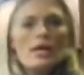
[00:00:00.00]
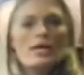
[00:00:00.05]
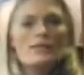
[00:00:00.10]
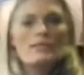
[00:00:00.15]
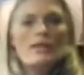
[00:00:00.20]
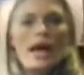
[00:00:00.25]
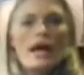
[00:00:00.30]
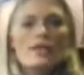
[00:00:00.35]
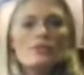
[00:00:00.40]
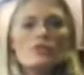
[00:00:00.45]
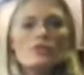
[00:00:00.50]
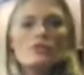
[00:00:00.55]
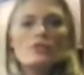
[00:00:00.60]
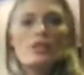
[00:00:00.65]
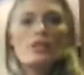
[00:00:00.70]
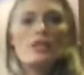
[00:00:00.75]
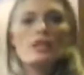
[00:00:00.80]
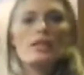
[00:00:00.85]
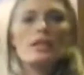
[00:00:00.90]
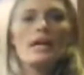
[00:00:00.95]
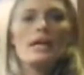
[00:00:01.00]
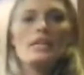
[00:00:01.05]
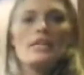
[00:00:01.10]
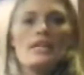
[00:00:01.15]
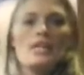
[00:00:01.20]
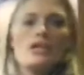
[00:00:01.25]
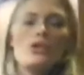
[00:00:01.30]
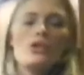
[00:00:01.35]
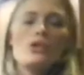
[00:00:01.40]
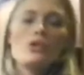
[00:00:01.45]
is as you start
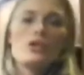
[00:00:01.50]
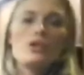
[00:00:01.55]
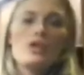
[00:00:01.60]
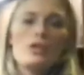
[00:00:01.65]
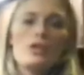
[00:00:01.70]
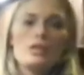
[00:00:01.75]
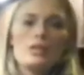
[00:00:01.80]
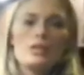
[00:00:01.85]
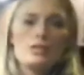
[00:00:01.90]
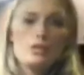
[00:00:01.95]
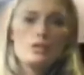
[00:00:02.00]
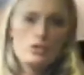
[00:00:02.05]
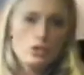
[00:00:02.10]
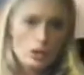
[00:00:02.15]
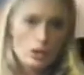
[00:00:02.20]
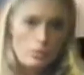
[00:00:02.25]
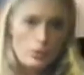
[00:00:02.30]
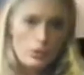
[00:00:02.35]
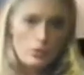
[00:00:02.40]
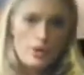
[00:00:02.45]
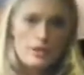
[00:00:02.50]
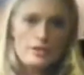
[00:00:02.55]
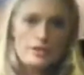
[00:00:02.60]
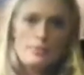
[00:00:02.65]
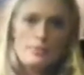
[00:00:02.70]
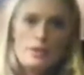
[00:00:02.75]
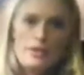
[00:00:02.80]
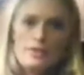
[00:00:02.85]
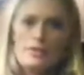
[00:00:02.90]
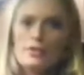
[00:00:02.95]
collecting your cookbook
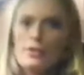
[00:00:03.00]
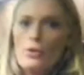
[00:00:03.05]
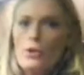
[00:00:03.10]
recipes.